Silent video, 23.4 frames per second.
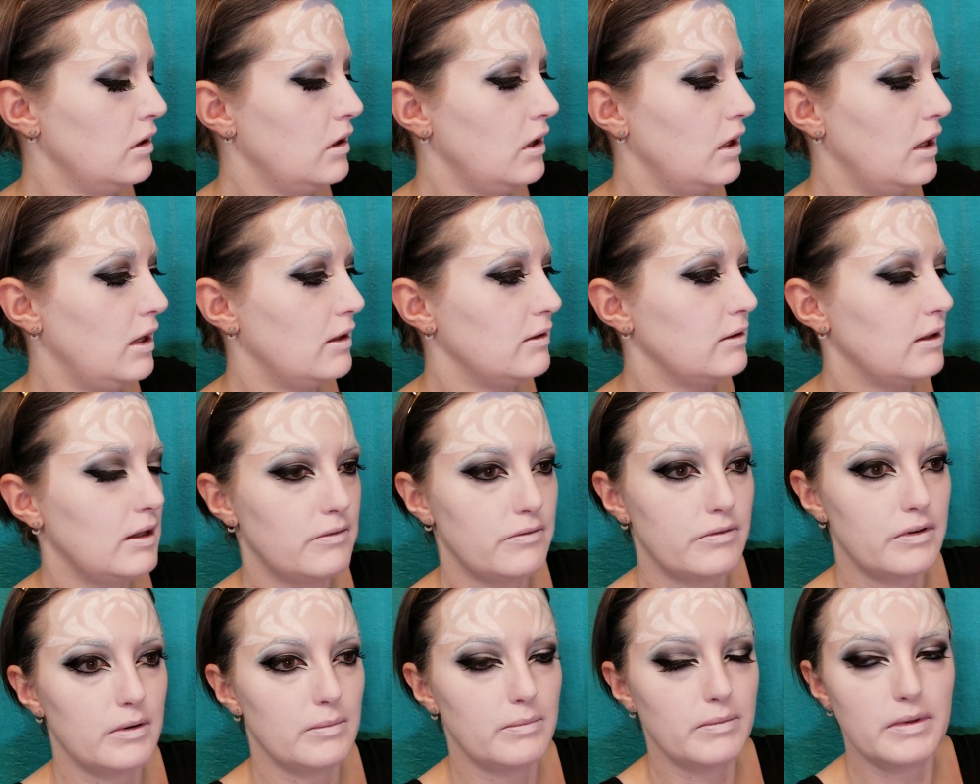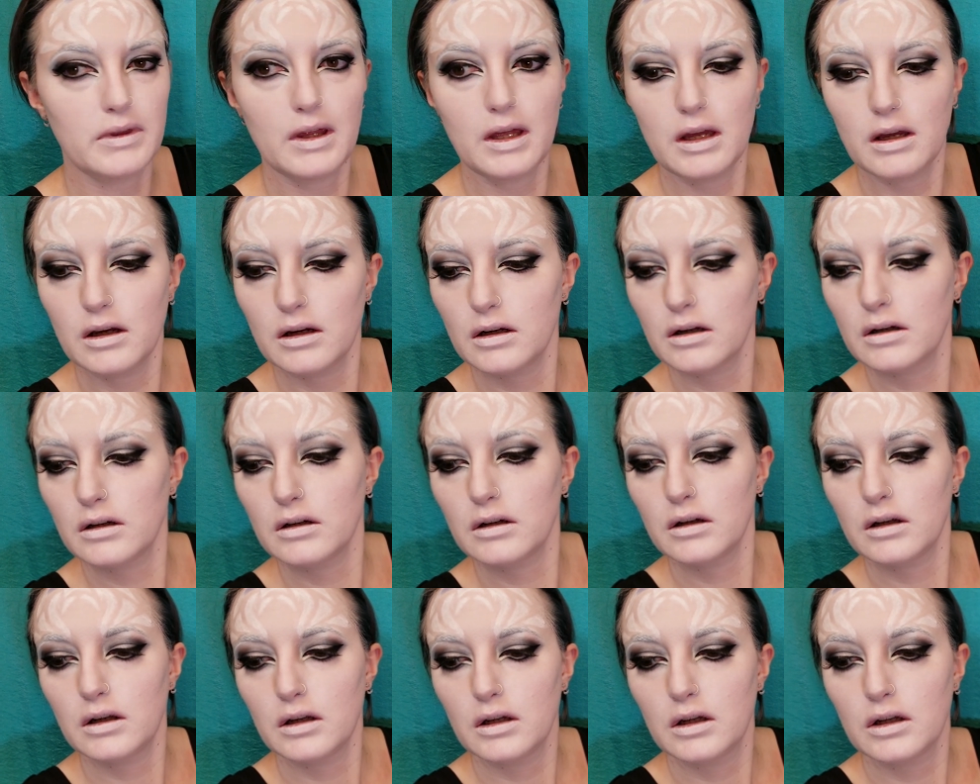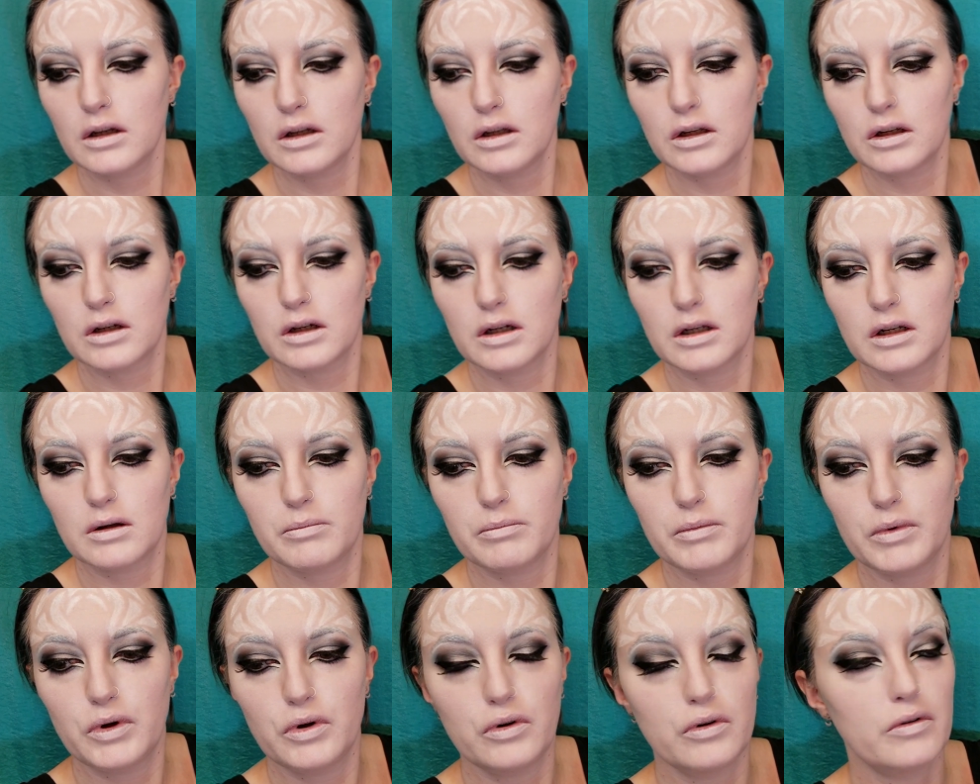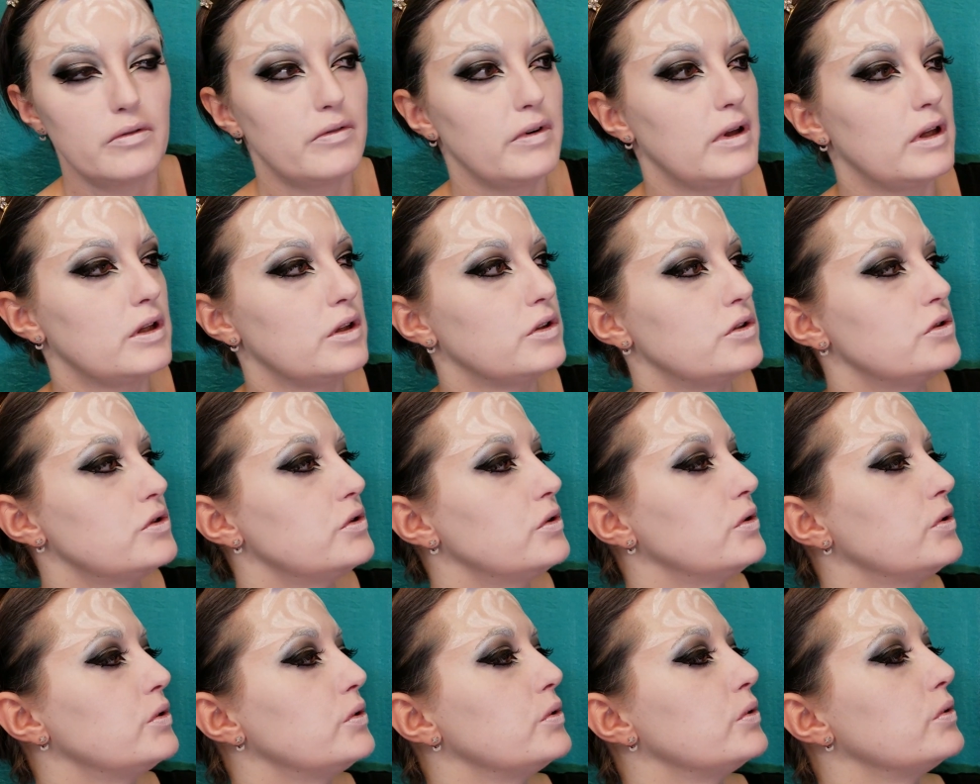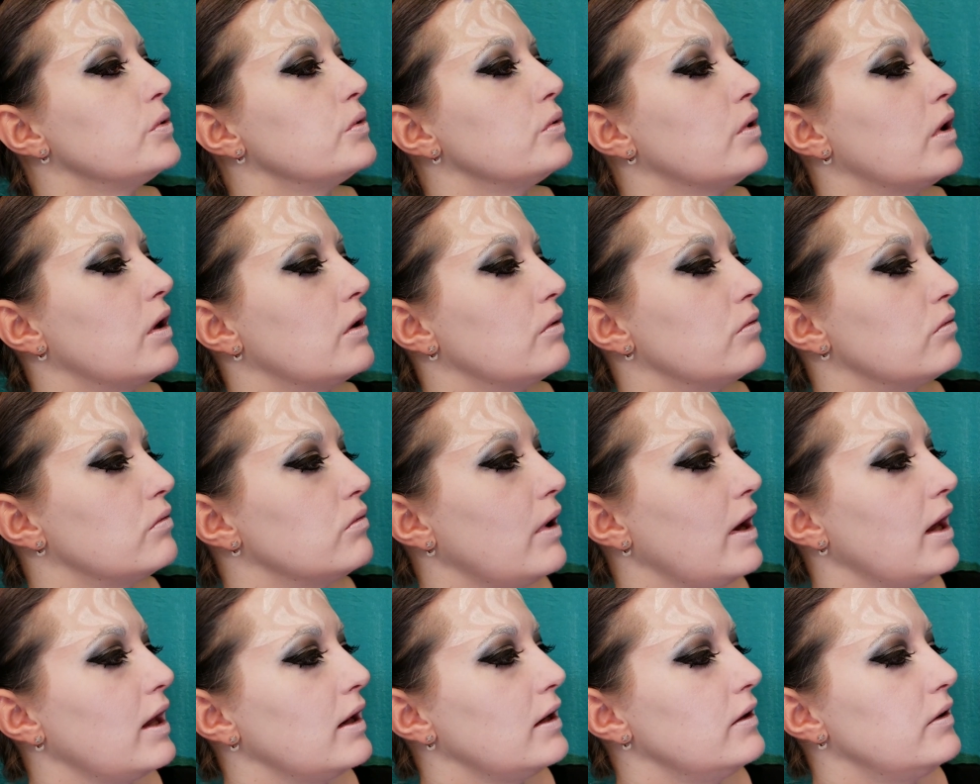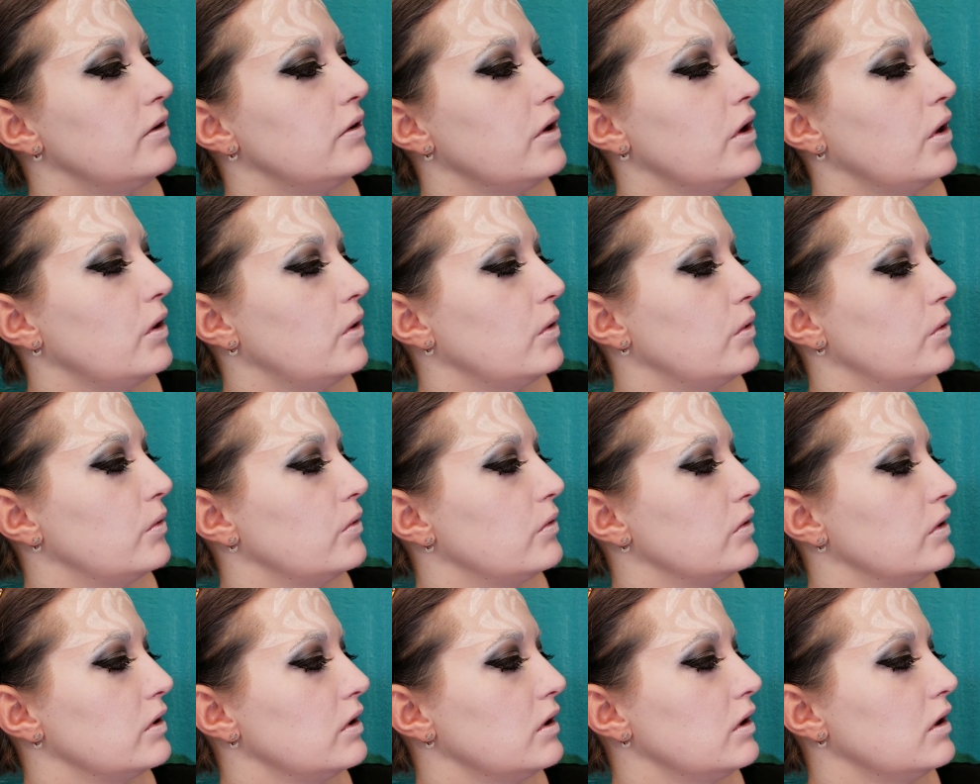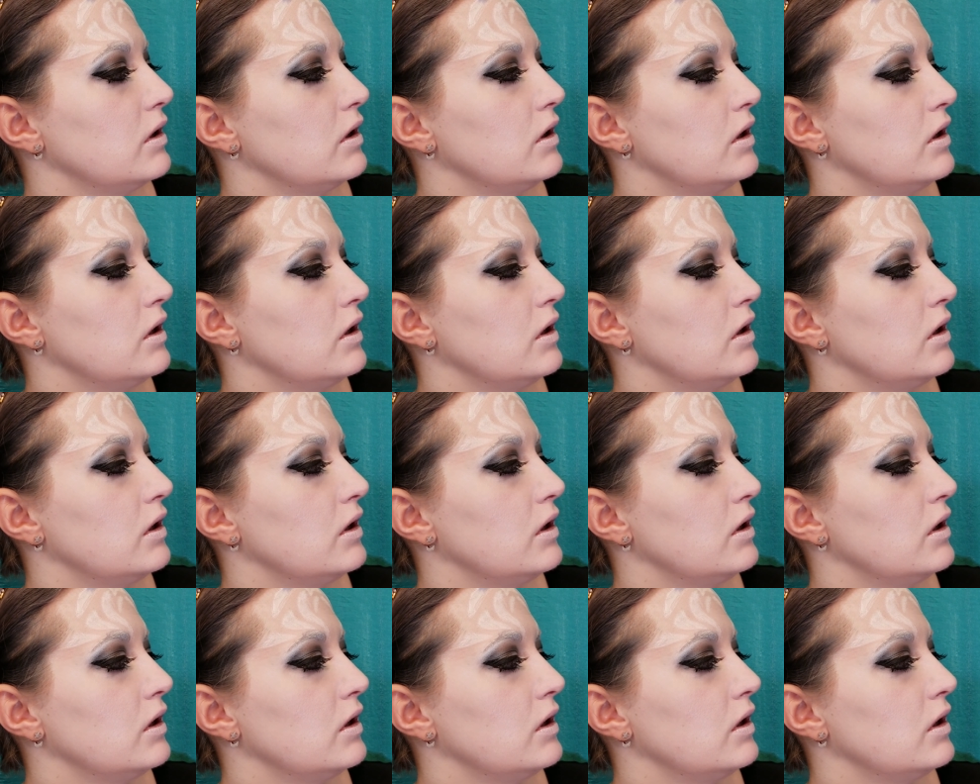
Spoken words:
And then from there, you're going to move into a red tone.